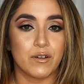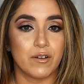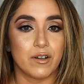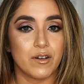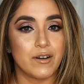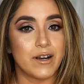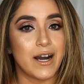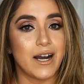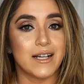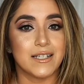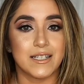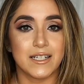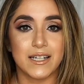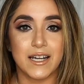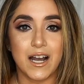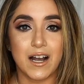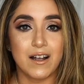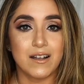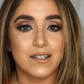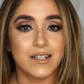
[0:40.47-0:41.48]
you guys and
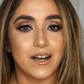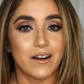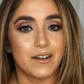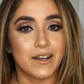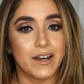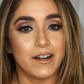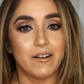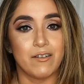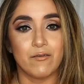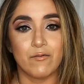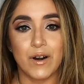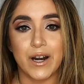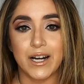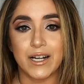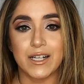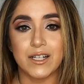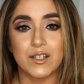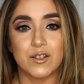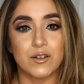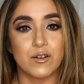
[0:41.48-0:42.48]
gals that are getting
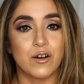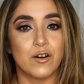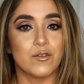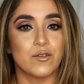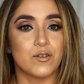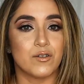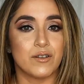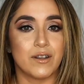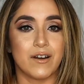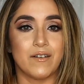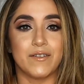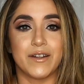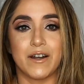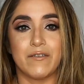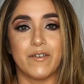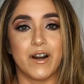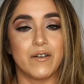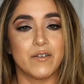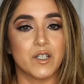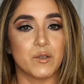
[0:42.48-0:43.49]
ready to go to on
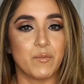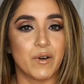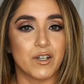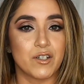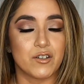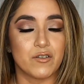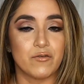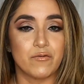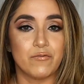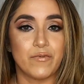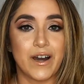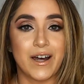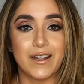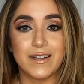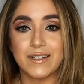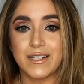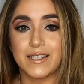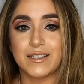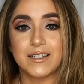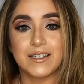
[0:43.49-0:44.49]
that very special
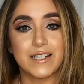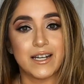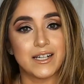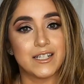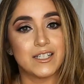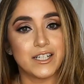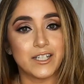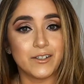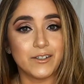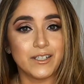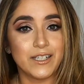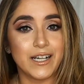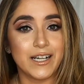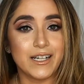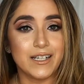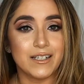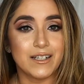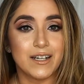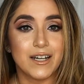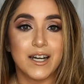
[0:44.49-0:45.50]
Valentine's Day dinner
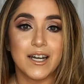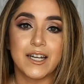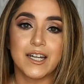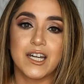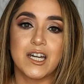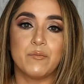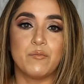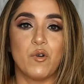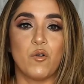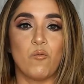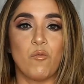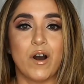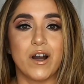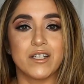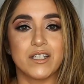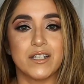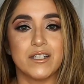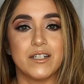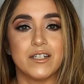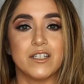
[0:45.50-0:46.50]
date, keep on
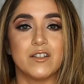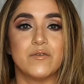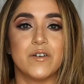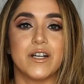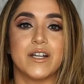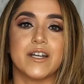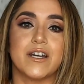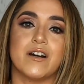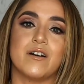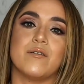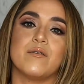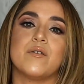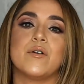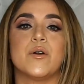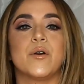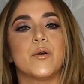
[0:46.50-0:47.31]
watching this video.